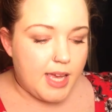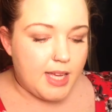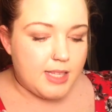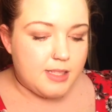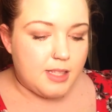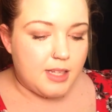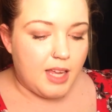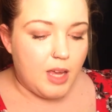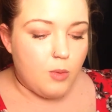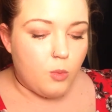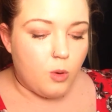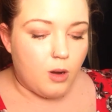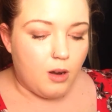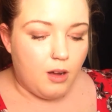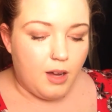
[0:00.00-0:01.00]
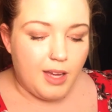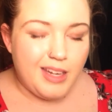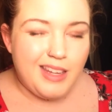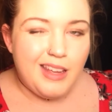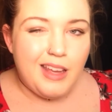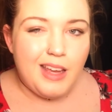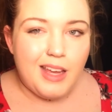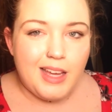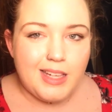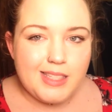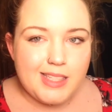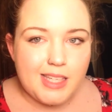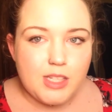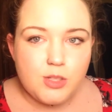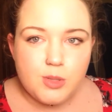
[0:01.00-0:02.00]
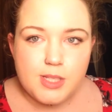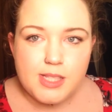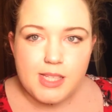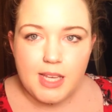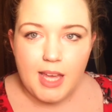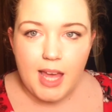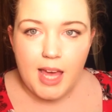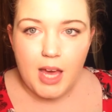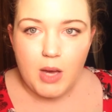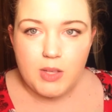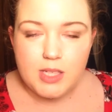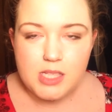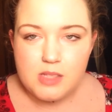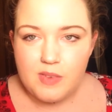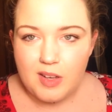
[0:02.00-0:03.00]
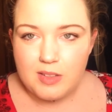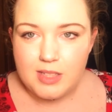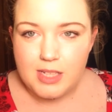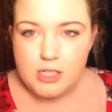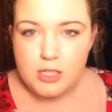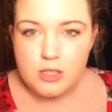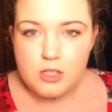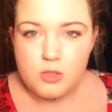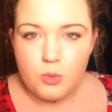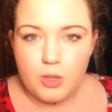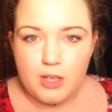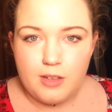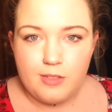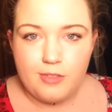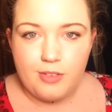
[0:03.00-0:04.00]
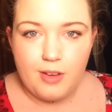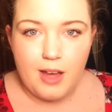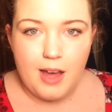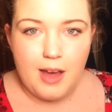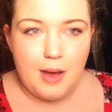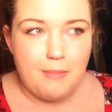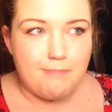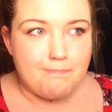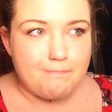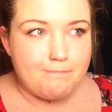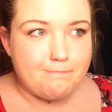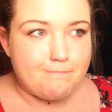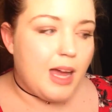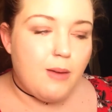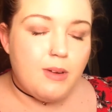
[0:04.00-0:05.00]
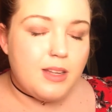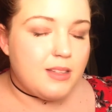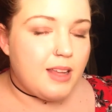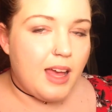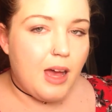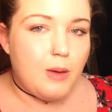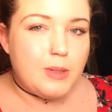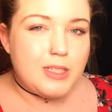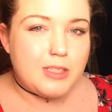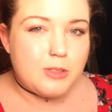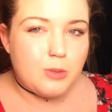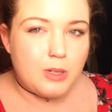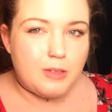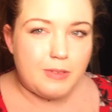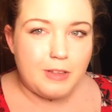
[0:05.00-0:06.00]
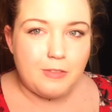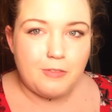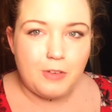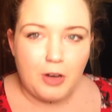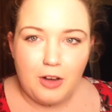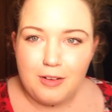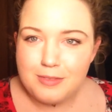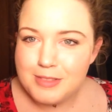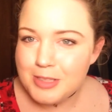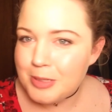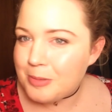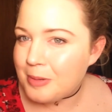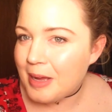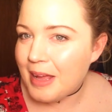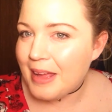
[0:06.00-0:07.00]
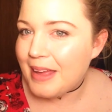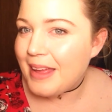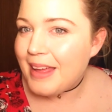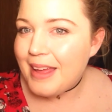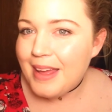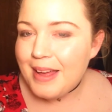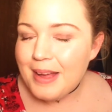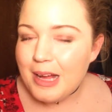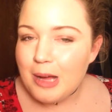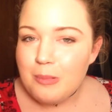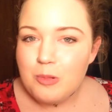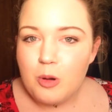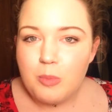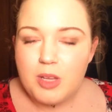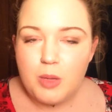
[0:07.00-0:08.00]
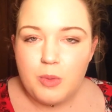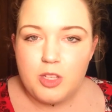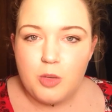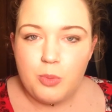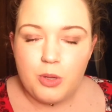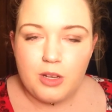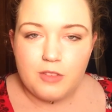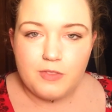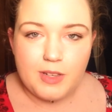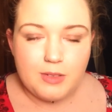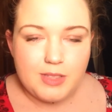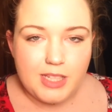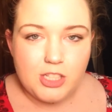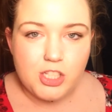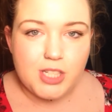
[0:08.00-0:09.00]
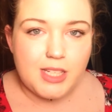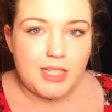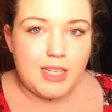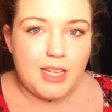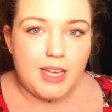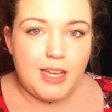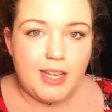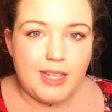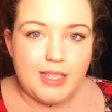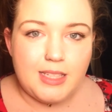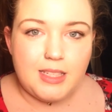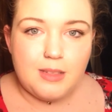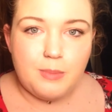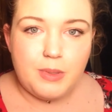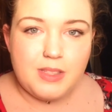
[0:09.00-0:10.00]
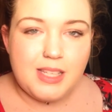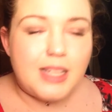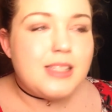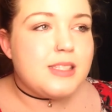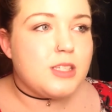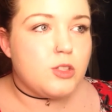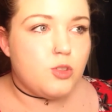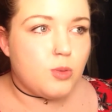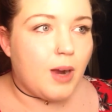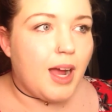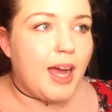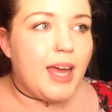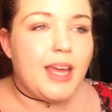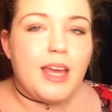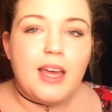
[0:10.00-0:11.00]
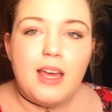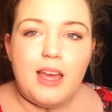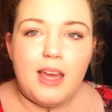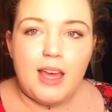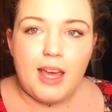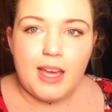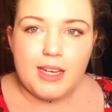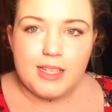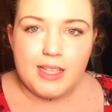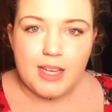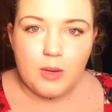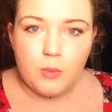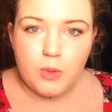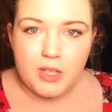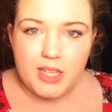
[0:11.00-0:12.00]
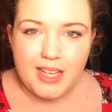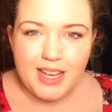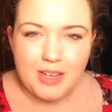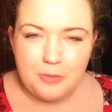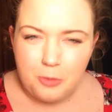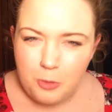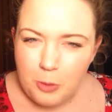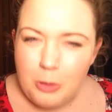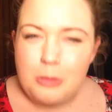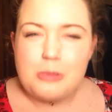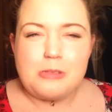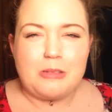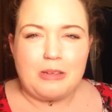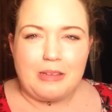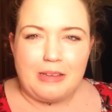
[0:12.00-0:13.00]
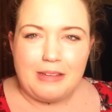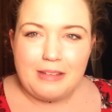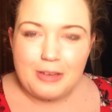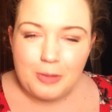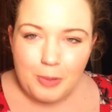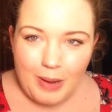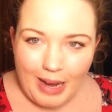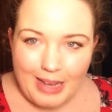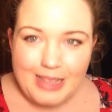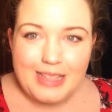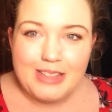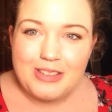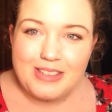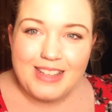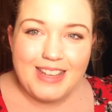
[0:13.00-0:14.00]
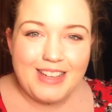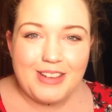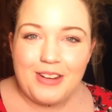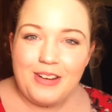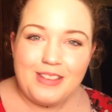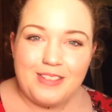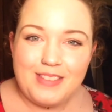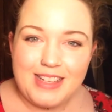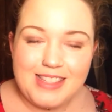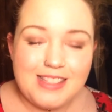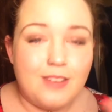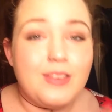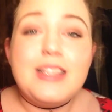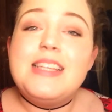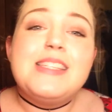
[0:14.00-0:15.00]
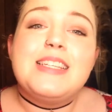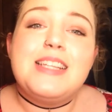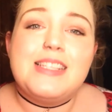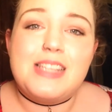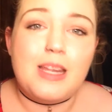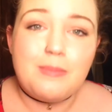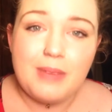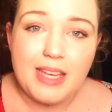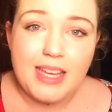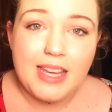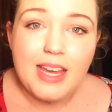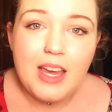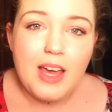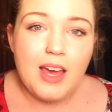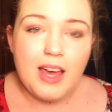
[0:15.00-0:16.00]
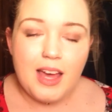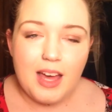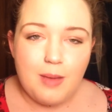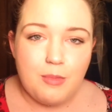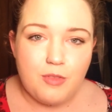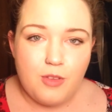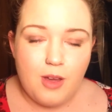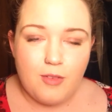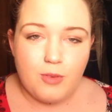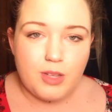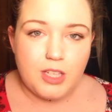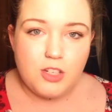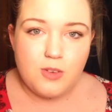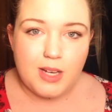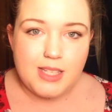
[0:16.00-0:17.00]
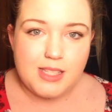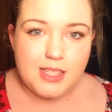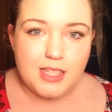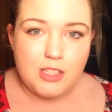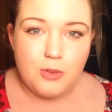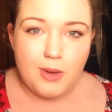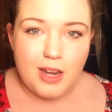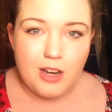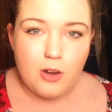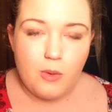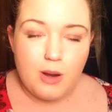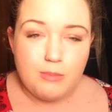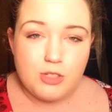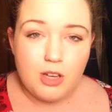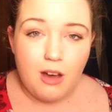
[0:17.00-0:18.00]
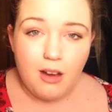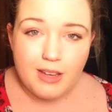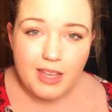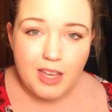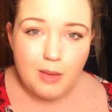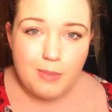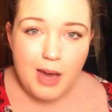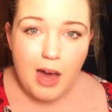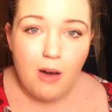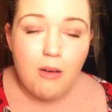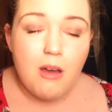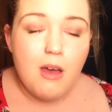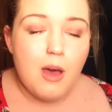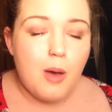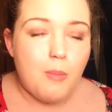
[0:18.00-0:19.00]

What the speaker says: As the night wore on, it's interesting how this foundation sort of how it sort of evolved in a way. Normally when you put on foundation, it tends to dry and get really kind of gross looking and crackly looking and all of that stuff. At least it does on me. If you have really dry skin, you kind of know what I'm talking about.